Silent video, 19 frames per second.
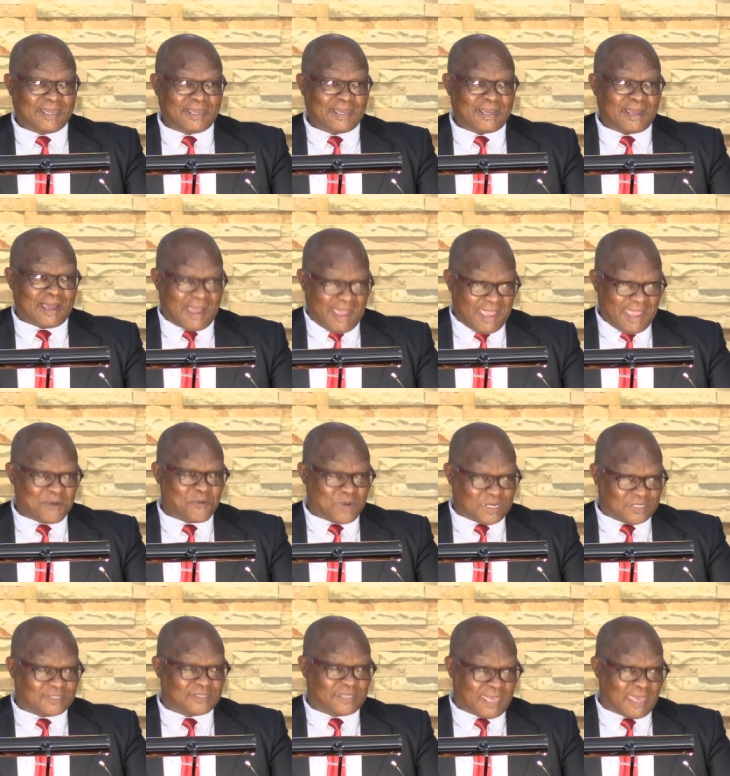I
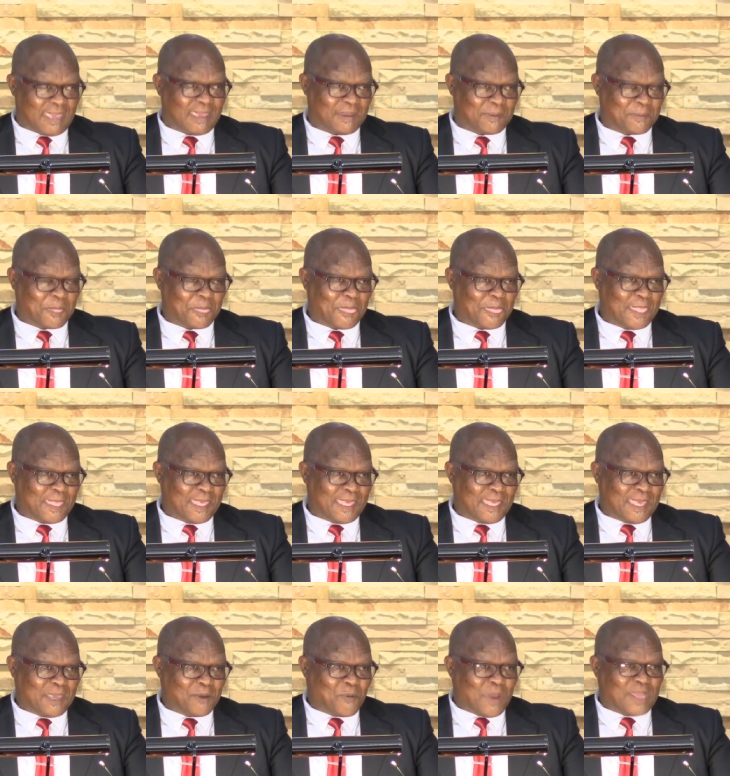was there.
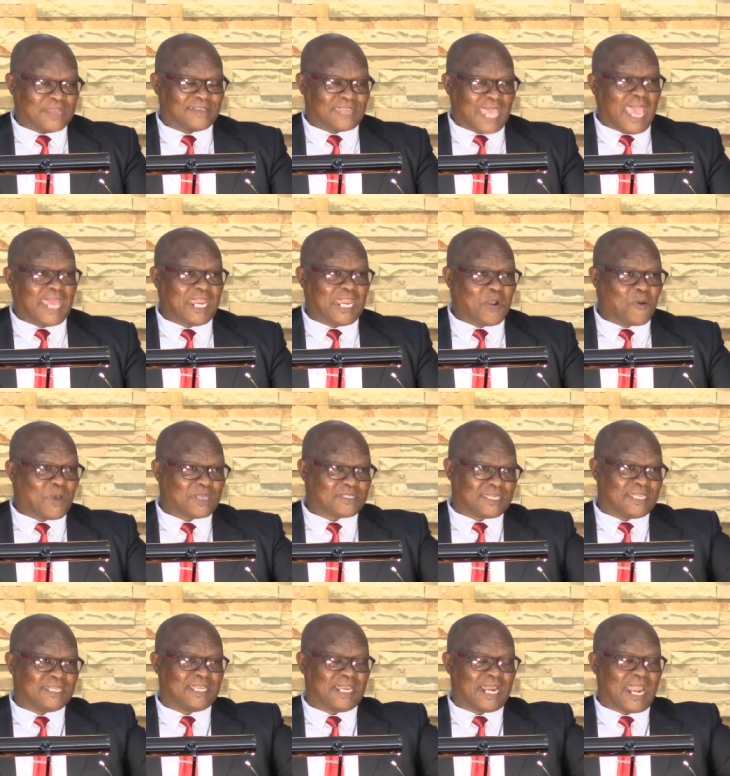When Daniel was
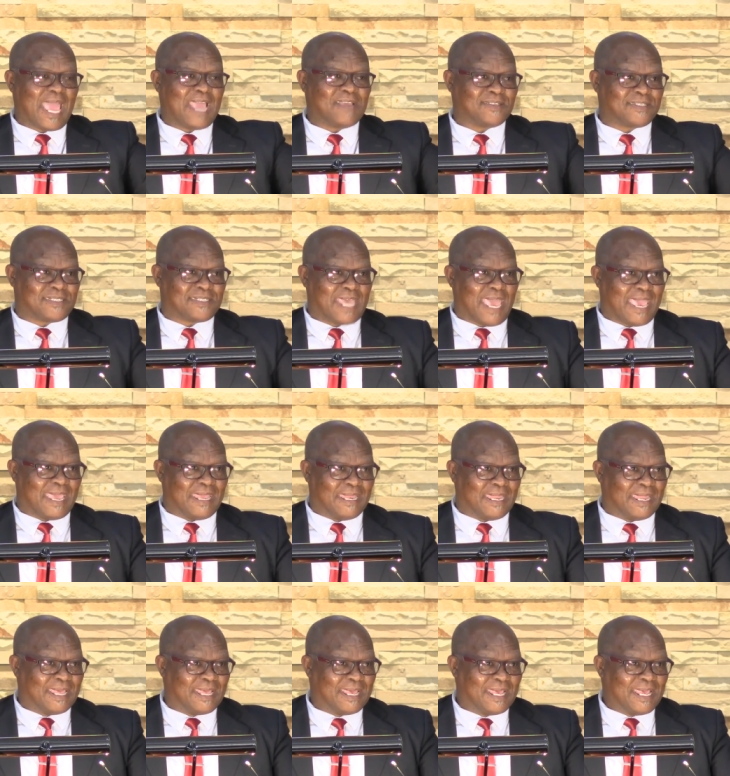in the lion's den,
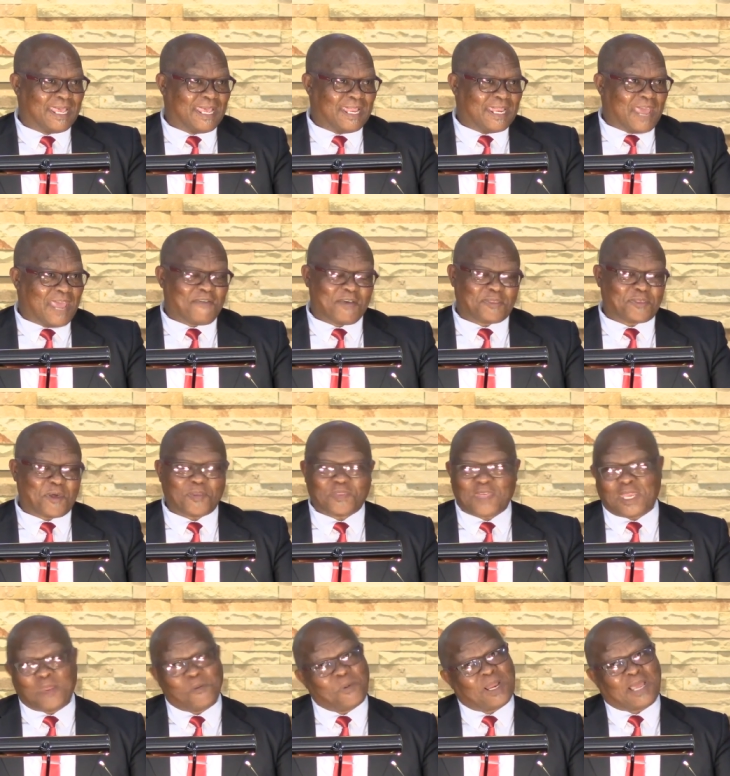never thought that
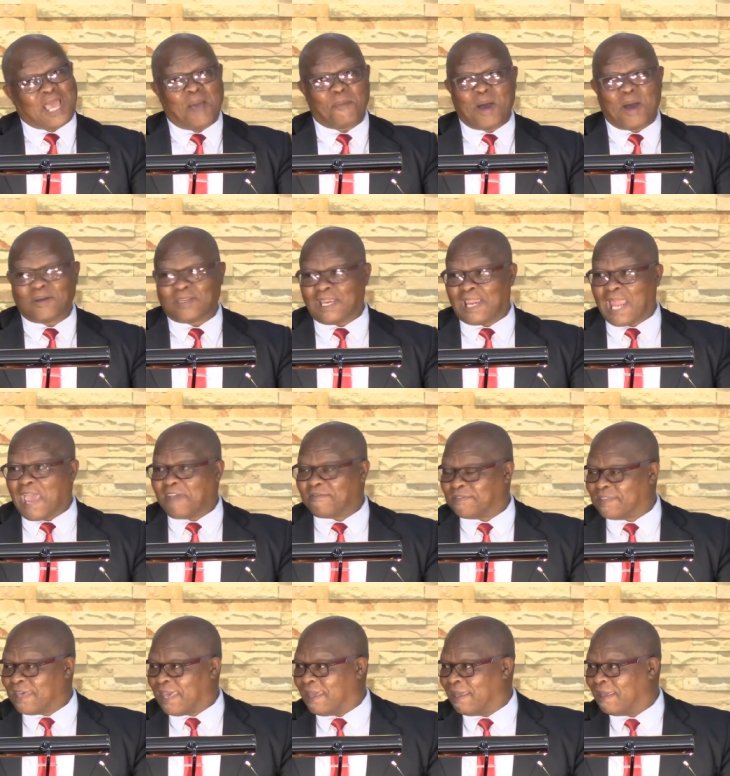he will come out alive
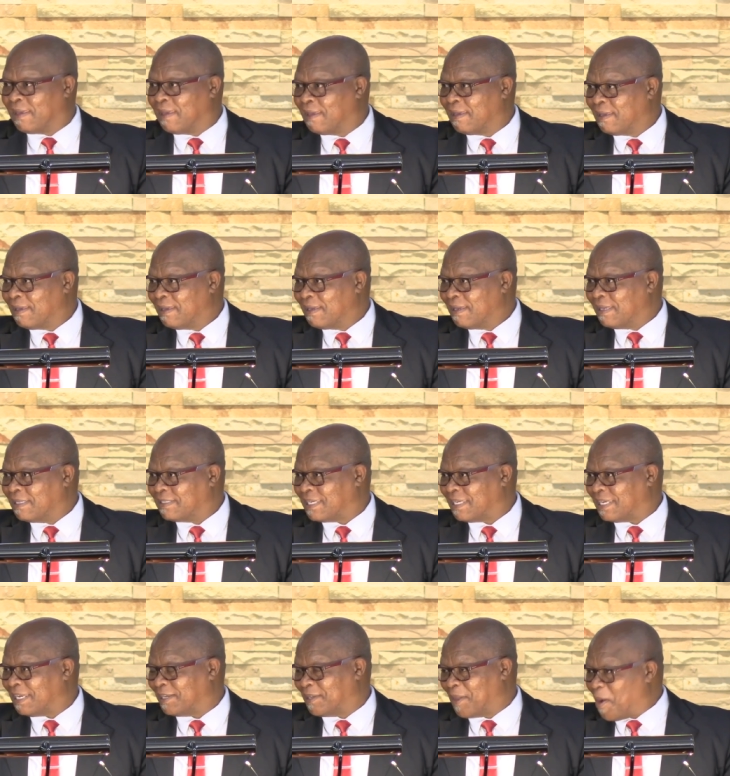there. He said
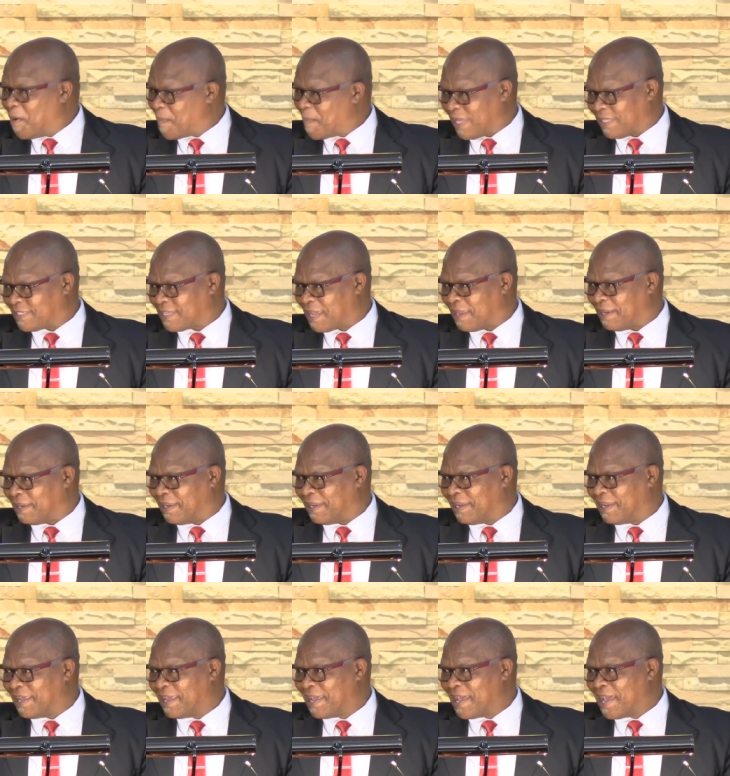that, No, my son,
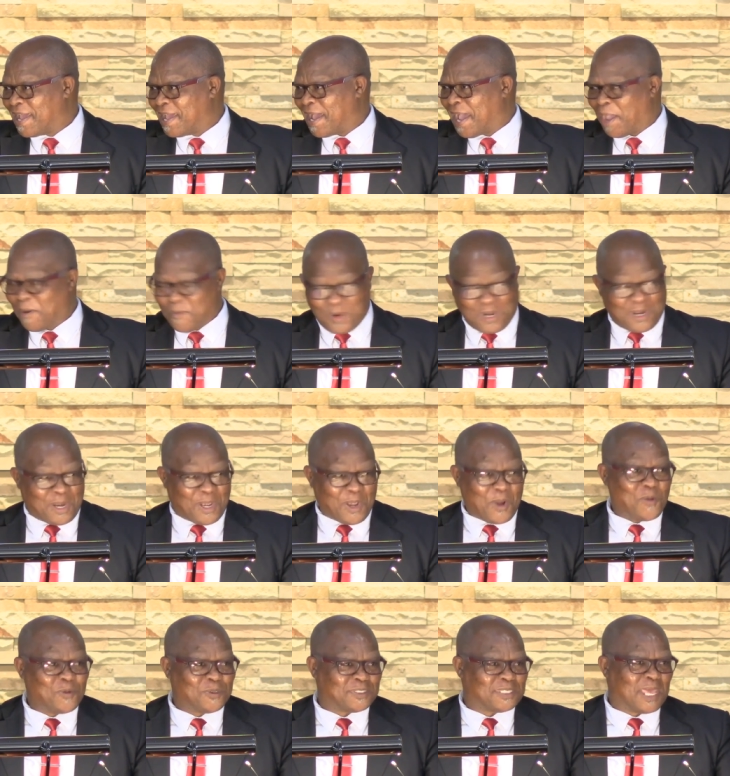I will
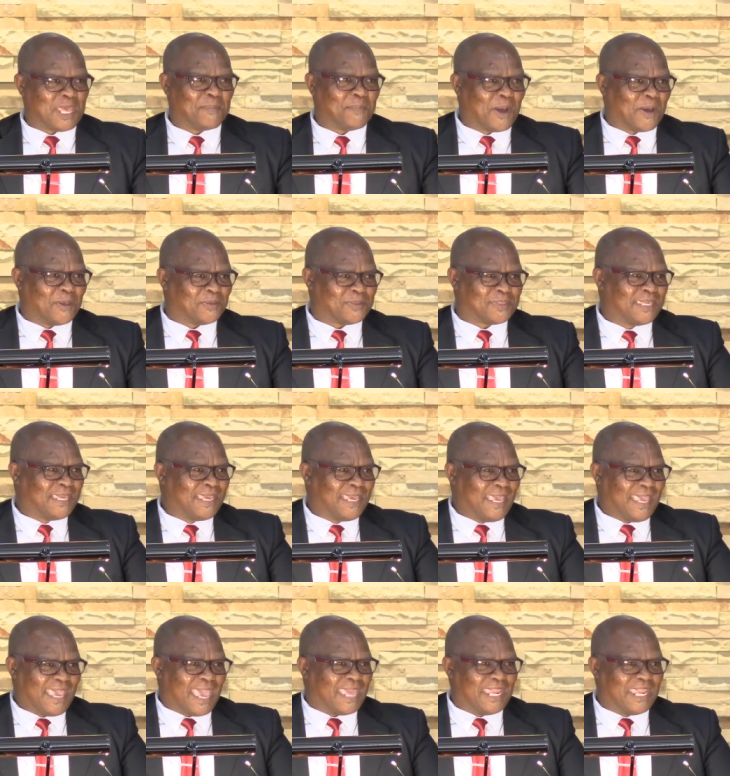close their mouth
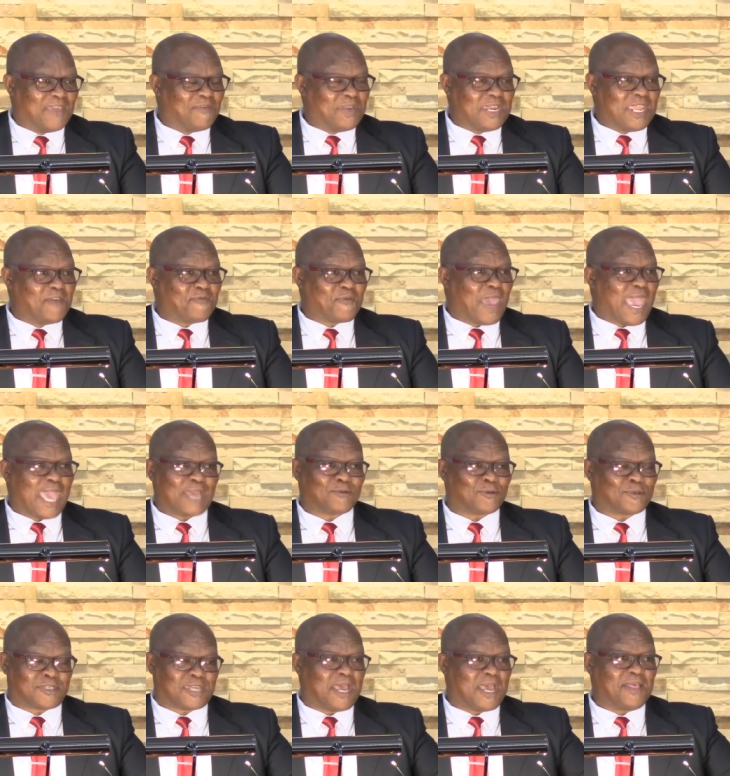and even if I had to
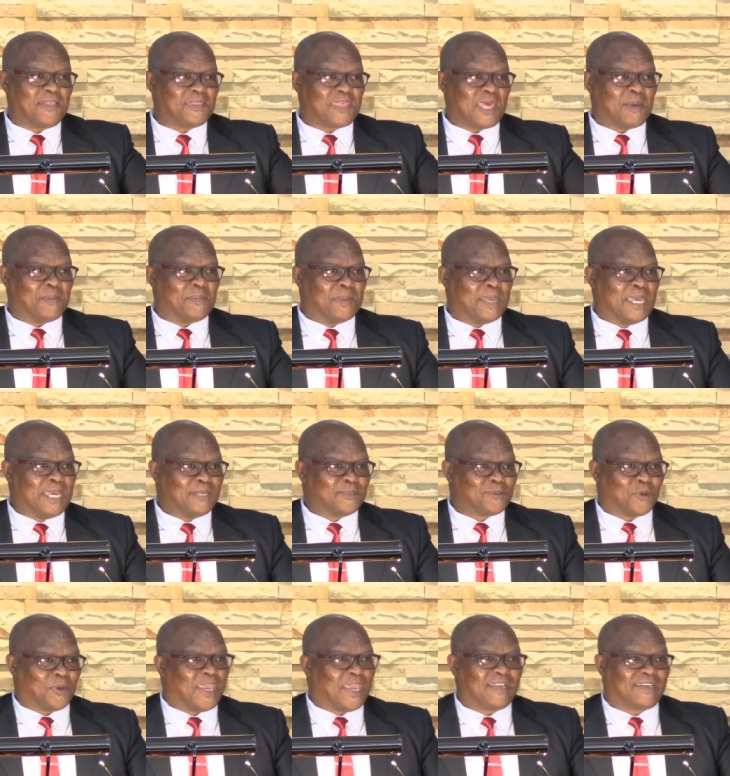turn them to
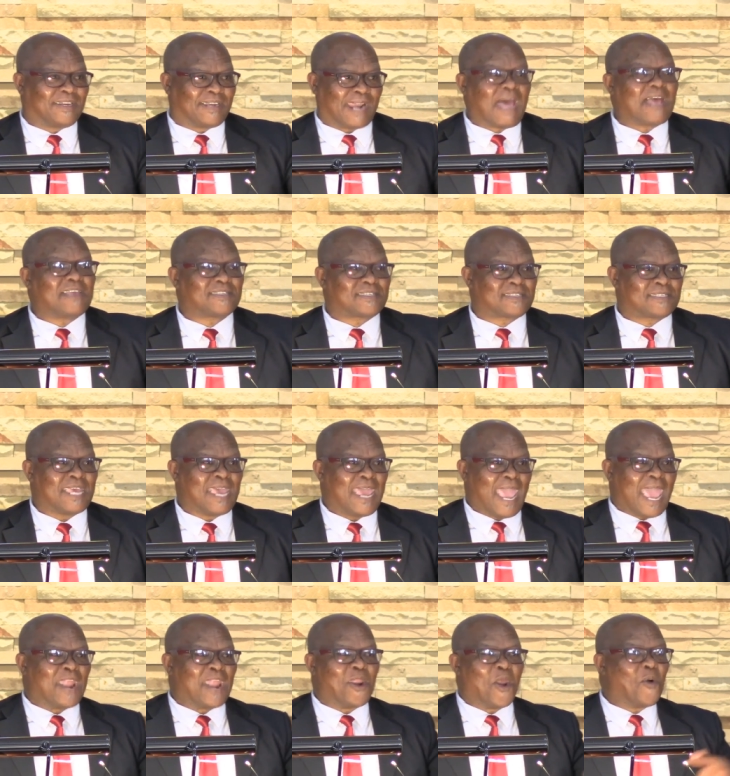eat grass
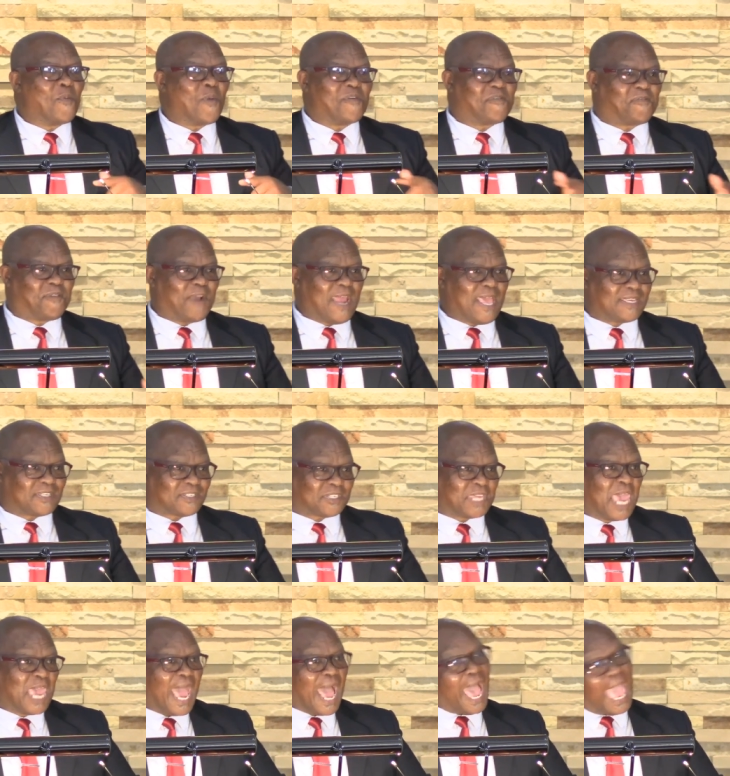and no more flesh,
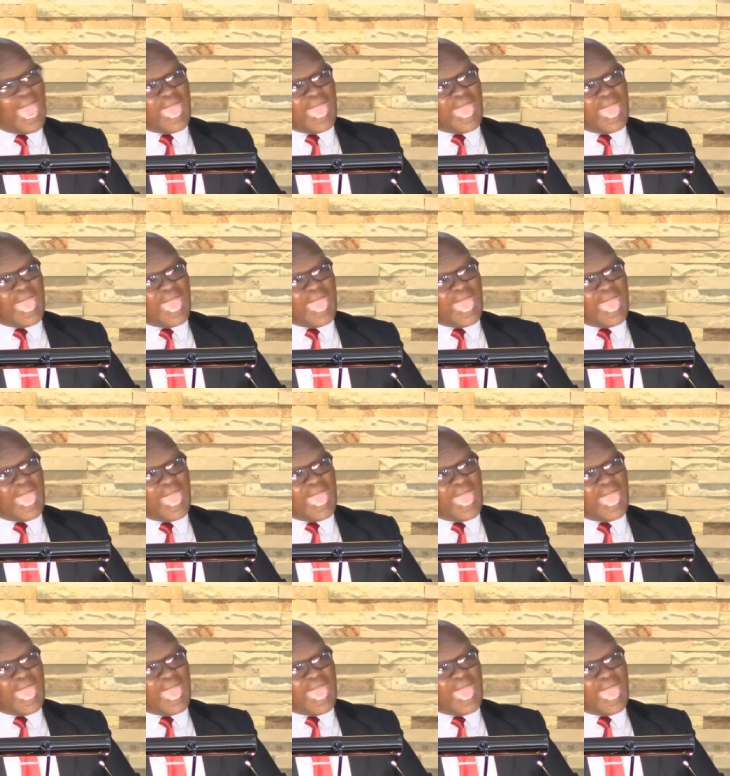I